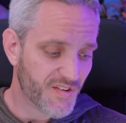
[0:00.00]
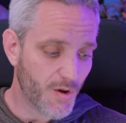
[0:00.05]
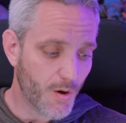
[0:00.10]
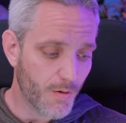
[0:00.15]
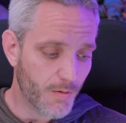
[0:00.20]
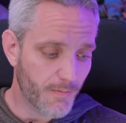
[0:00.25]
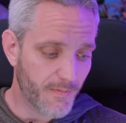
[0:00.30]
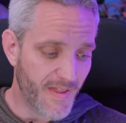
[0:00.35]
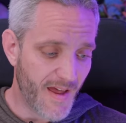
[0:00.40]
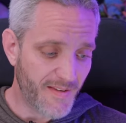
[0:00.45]

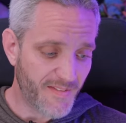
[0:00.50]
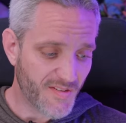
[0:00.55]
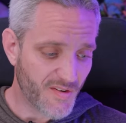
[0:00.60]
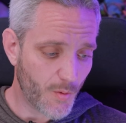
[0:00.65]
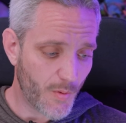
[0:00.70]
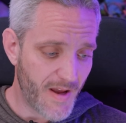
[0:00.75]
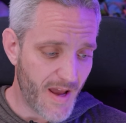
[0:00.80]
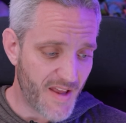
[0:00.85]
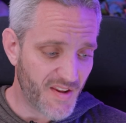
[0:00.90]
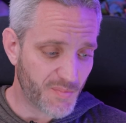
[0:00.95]
So that's the
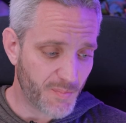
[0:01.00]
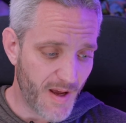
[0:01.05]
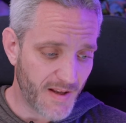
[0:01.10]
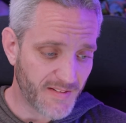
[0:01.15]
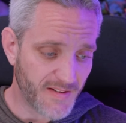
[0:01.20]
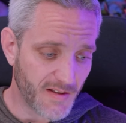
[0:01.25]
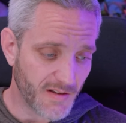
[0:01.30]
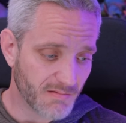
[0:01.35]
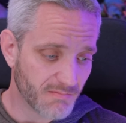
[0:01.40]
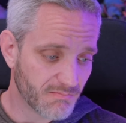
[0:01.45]
way I
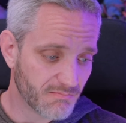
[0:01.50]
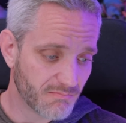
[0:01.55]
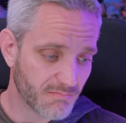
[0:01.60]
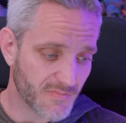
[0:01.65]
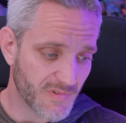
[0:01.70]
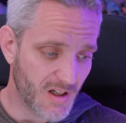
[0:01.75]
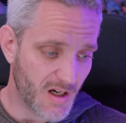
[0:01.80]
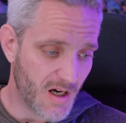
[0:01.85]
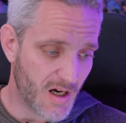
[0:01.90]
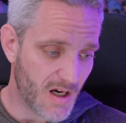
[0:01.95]
spec it.
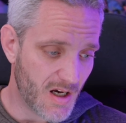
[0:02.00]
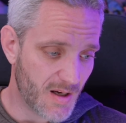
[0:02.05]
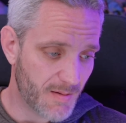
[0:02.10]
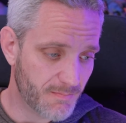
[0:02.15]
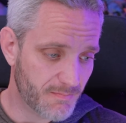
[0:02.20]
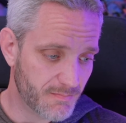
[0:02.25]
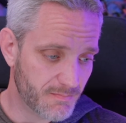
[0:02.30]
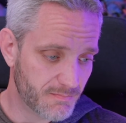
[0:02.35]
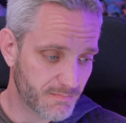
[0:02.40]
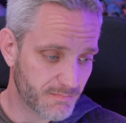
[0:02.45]

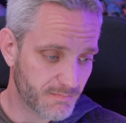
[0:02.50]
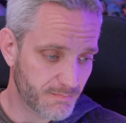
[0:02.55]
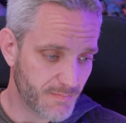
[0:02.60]
Um,